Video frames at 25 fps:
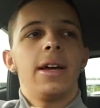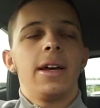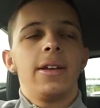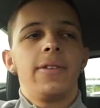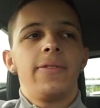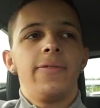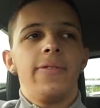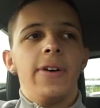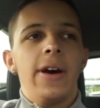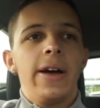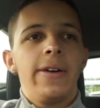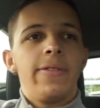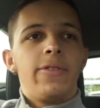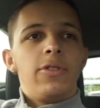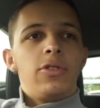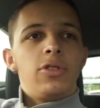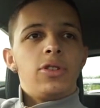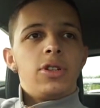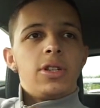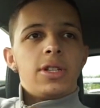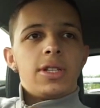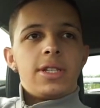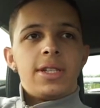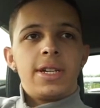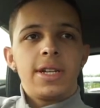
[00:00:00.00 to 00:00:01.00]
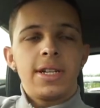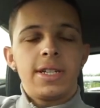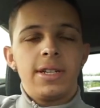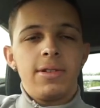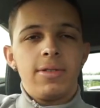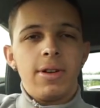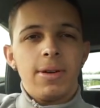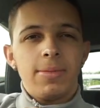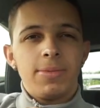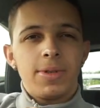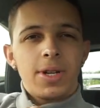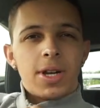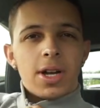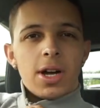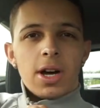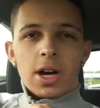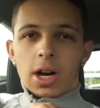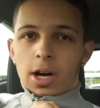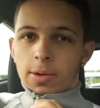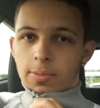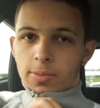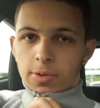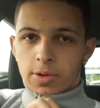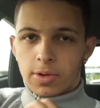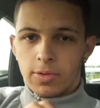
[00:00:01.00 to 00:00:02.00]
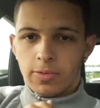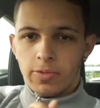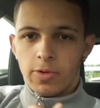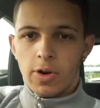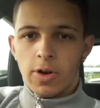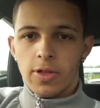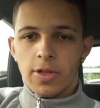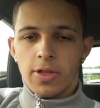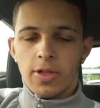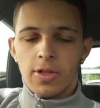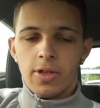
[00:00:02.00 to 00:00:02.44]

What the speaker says: had 560 grams of carbs rather